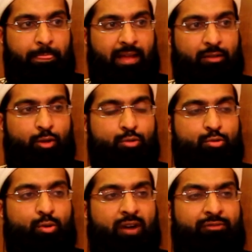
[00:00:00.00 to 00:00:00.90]
And those
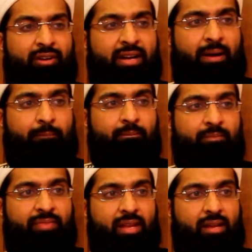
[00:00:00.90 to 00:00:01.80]
who
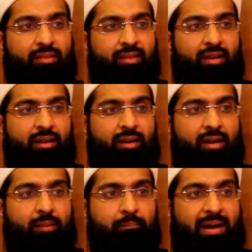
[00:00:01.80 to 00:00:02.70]
overcome
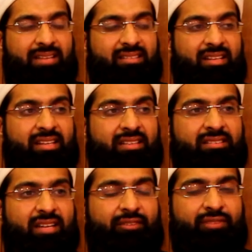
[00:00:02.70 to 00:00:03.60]
the
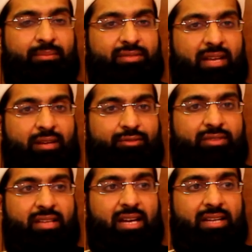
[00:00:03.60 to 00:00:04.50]
miserliness of themselves,
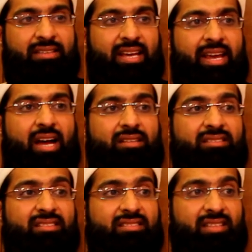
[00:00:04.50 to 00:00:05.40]
they are the
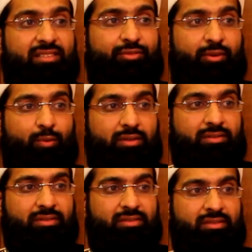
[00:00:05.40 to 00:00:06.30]
successful
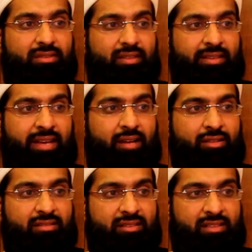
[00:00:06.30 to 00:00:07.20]
ones. They are the
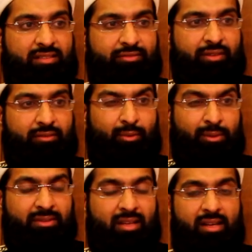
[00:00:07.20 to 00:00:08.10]
successful ones.
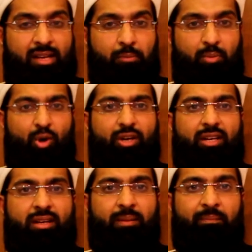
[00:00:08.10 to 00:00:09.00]

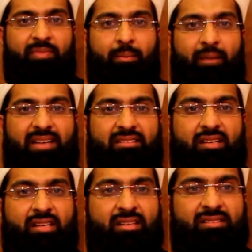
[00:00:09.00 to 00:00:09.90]
Bukhl,
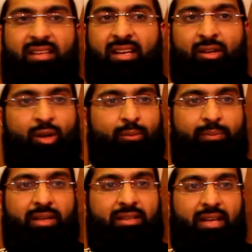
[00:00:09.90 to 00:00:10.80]
miserliness, cannot
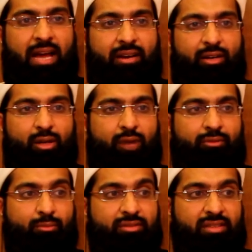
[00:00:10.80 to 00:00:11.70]
be the character of
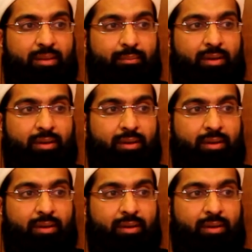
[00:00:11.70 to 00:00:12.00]
a Muslim.